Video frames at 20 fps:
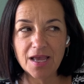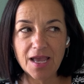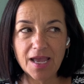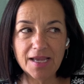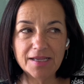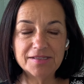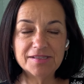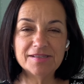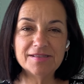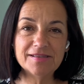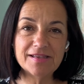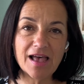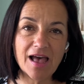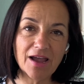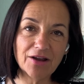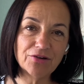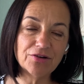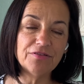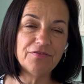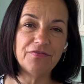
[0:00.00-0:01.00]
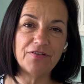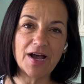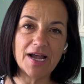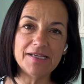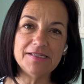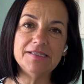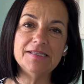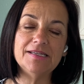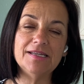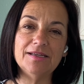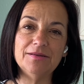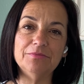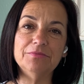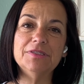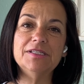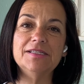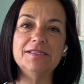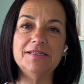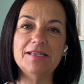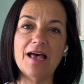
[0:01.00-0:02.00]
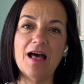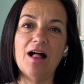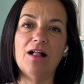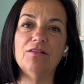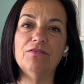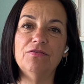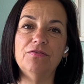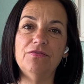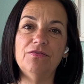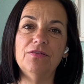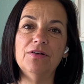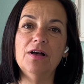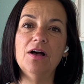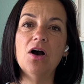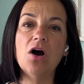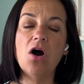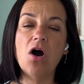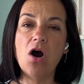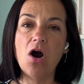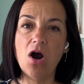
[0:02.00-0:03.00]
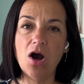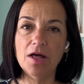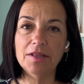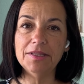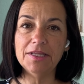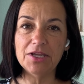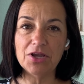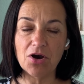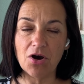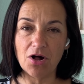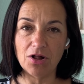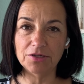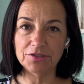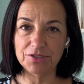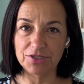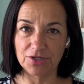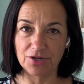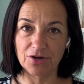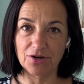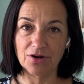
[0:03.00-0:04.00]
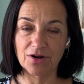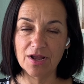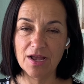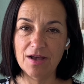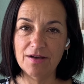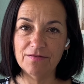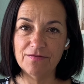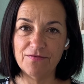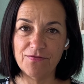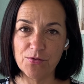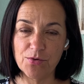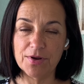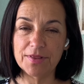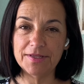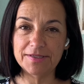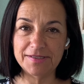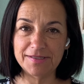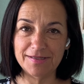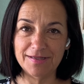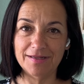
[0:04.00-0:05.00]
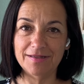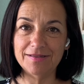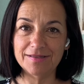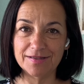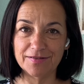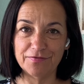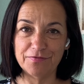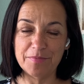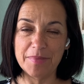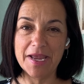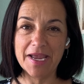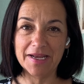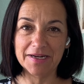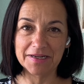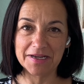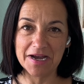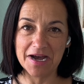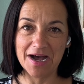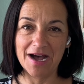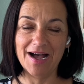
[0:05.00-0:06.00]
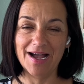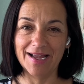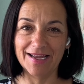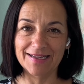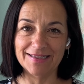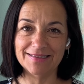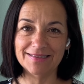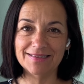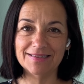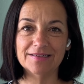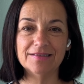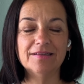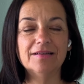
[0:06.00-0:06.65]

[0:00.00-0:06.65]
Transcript: He sacrificed himself on the altar for the sins of mankind.